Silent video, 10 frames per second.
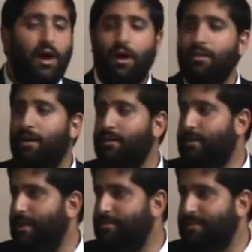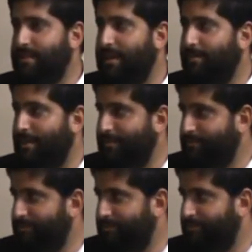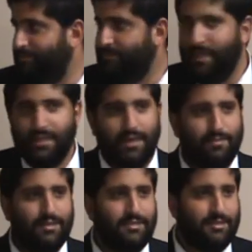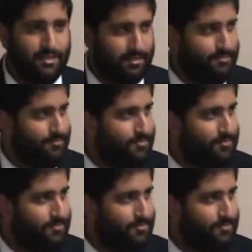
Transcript: Along comes the Ramah. And the Ramah says, listen,